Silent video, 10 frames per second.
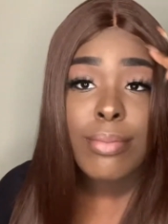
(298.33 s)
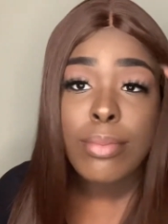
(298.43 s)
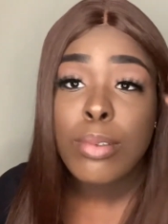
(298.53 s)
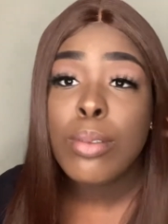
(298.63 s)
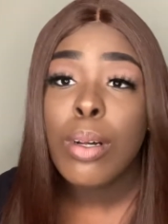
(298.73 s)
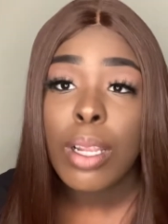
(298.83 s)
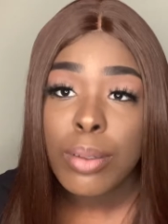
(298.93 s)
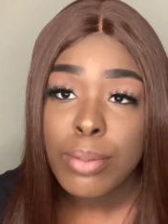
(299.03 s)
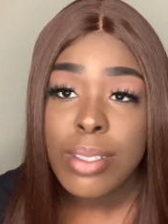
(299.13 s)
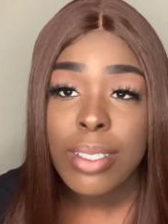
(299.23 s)
You too
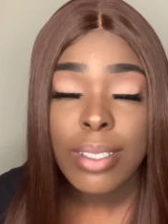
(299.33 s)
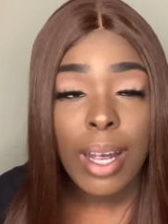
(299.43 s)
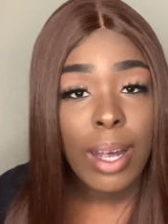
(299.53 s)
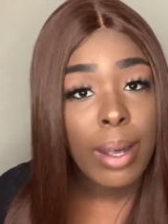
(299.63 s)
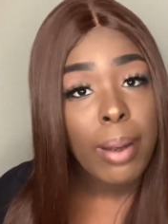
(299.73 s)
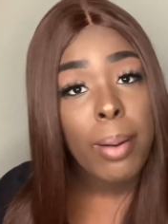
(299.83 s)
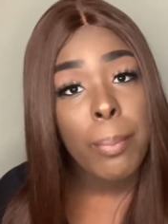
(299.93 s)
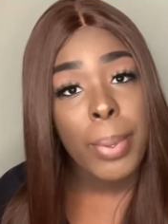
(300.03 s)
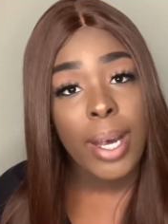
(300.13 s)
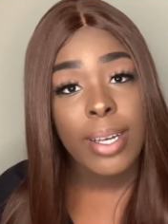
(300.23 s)
close.
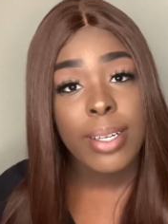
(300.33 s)
Back